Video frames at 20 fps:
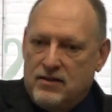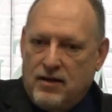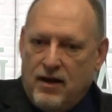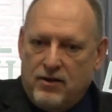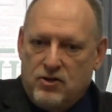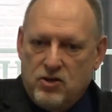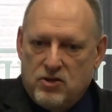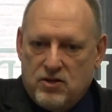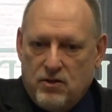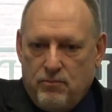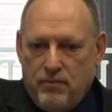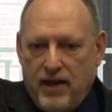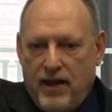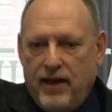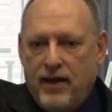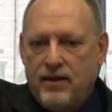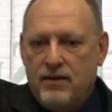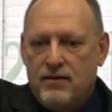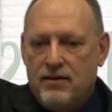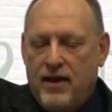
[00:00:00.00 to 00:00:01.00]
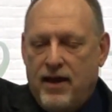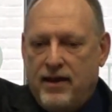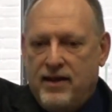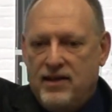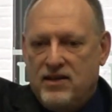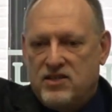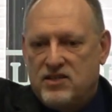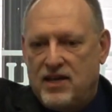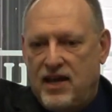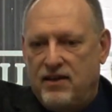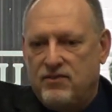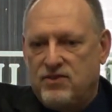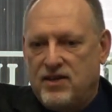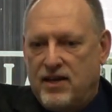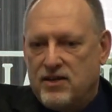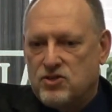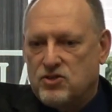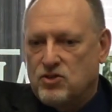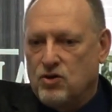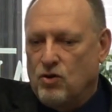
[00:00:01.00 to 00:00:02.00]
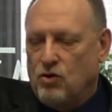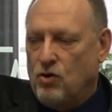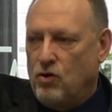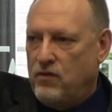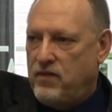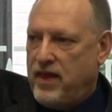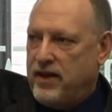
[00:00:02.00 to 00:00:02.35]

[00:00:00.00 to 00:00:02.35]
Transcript: touches a man and he saves that soul